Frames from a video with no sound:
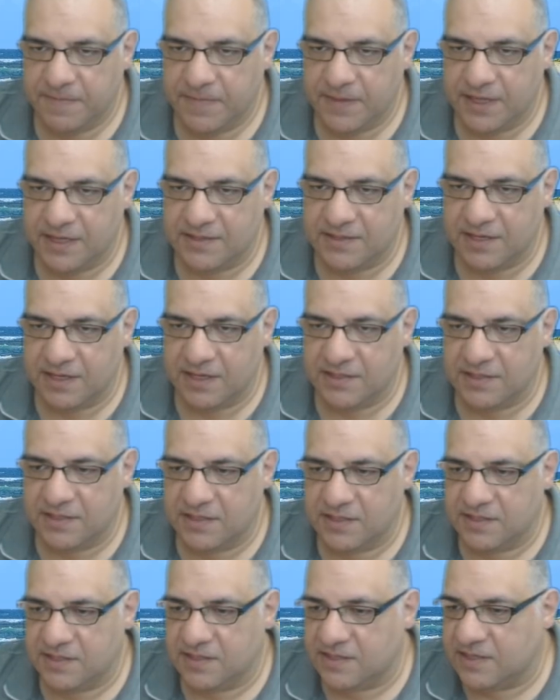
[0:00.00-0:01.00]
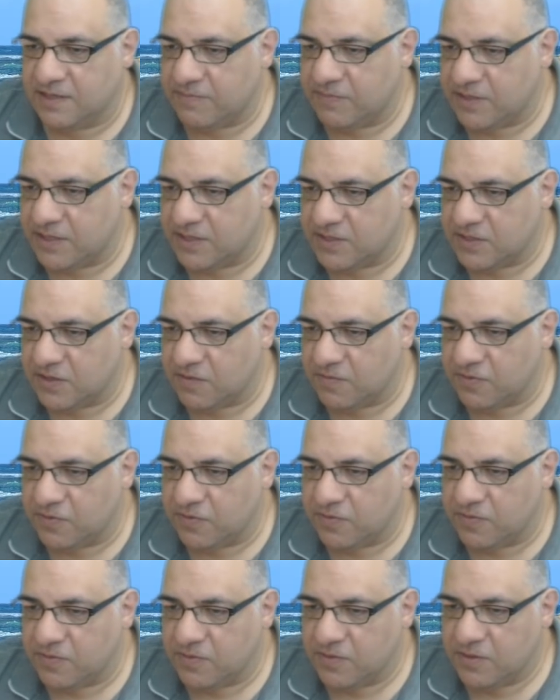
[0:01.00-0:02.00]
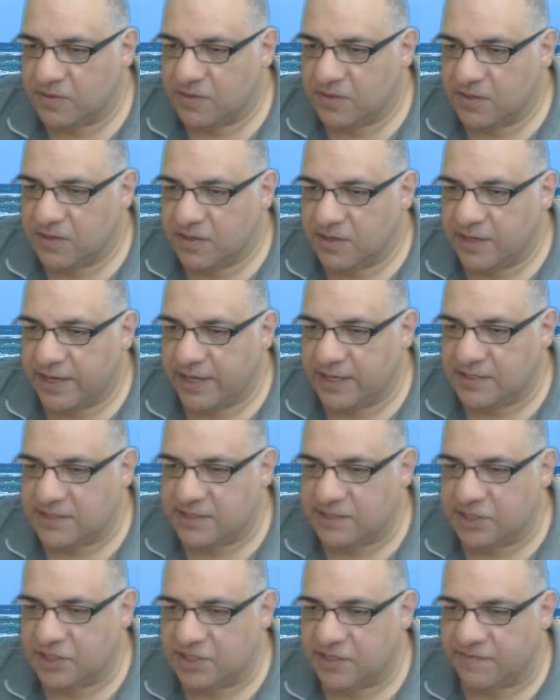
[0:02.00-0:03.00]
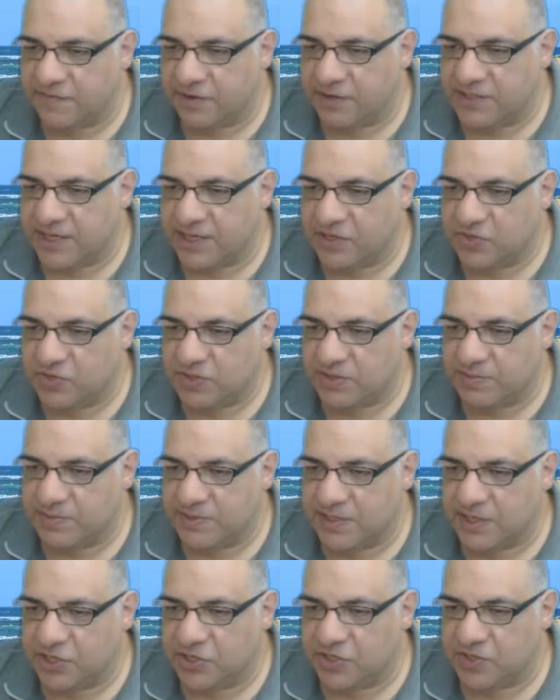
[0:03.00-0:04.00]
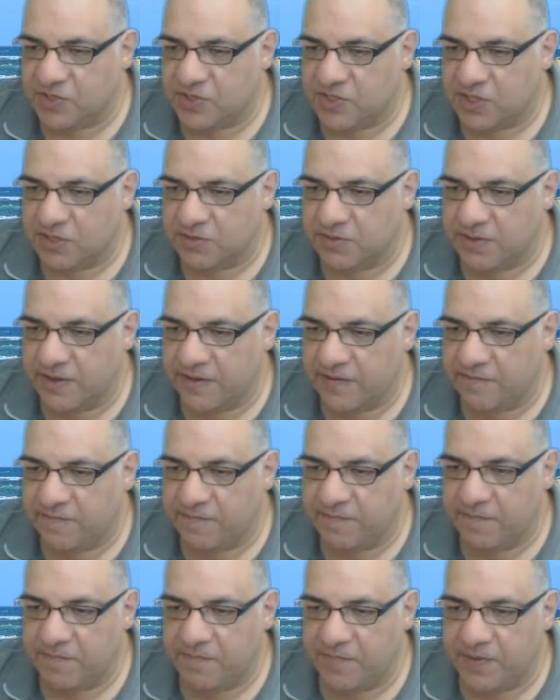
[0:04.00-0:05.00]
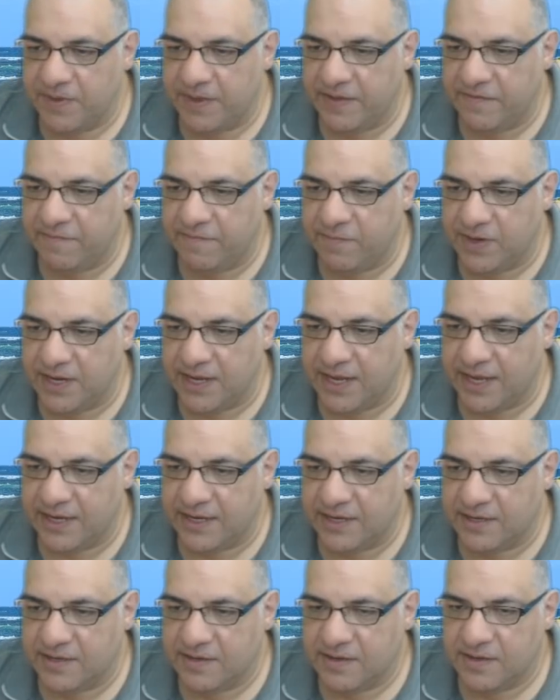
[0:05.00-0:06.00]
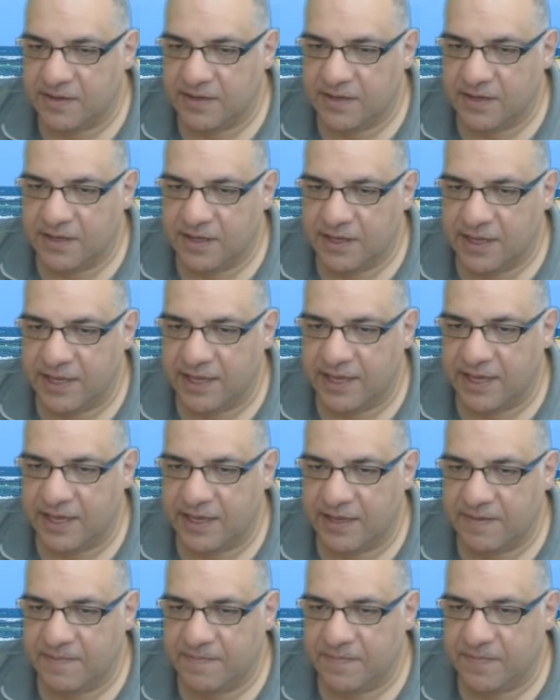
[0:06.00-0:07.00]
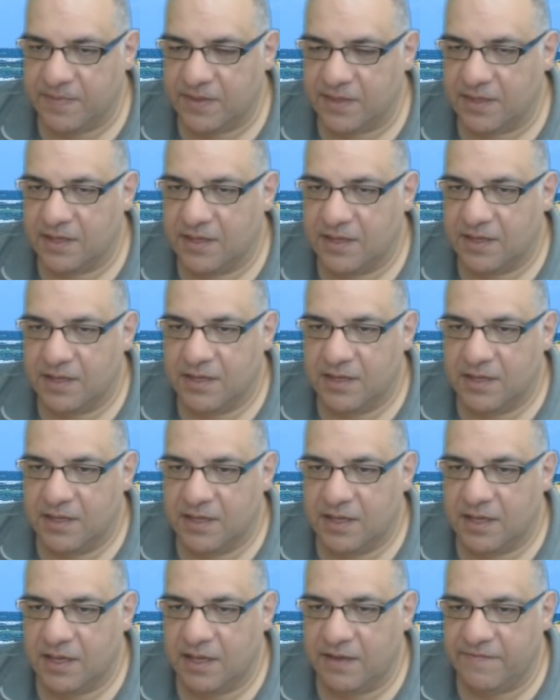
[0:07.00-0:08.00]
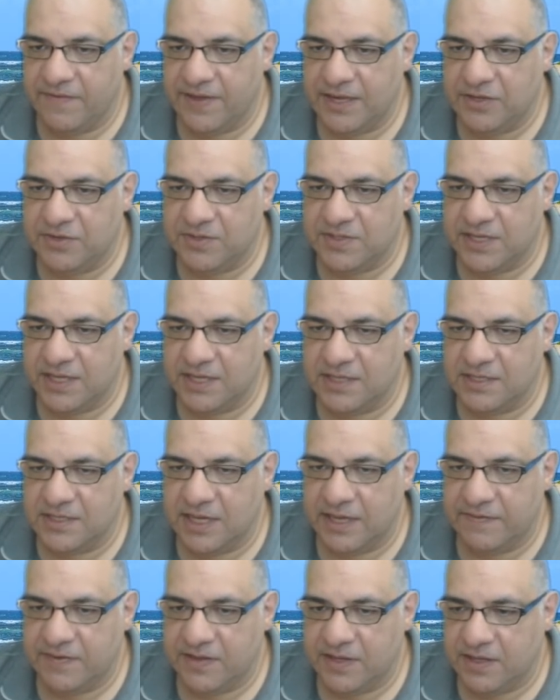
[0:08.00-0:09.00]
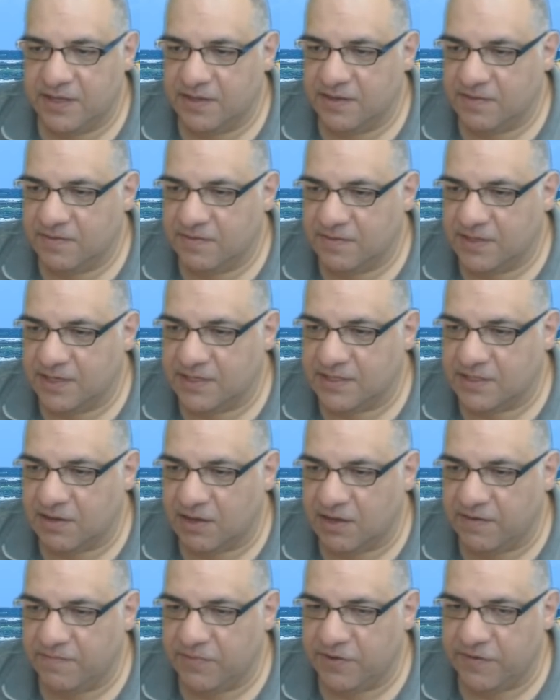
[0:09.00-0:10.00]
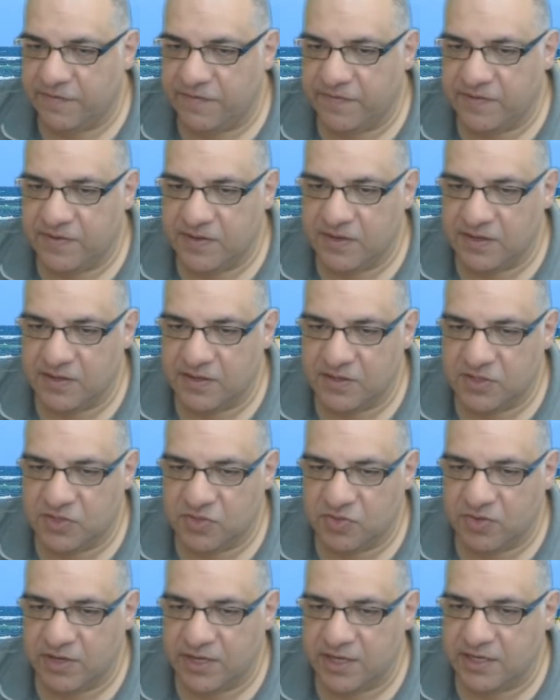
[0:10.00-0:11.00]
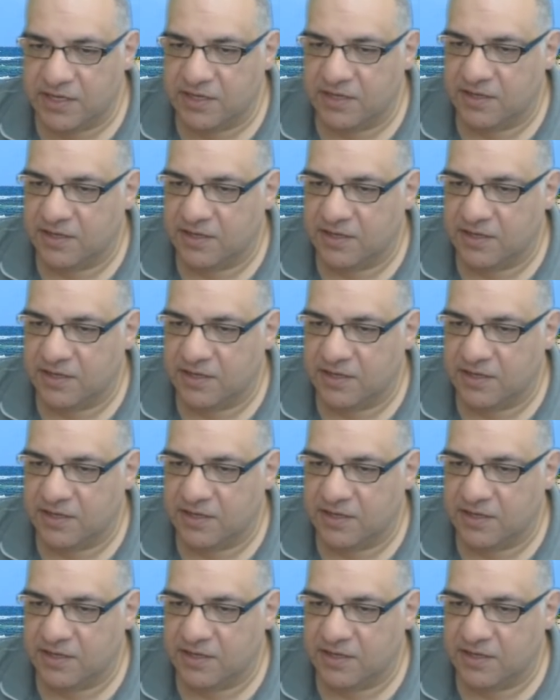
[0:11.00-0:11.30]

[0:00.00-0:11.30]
As, as, a, as a simple example. It's just a very dangerous position. So if if black here uh, values king safety, this kind of move to try and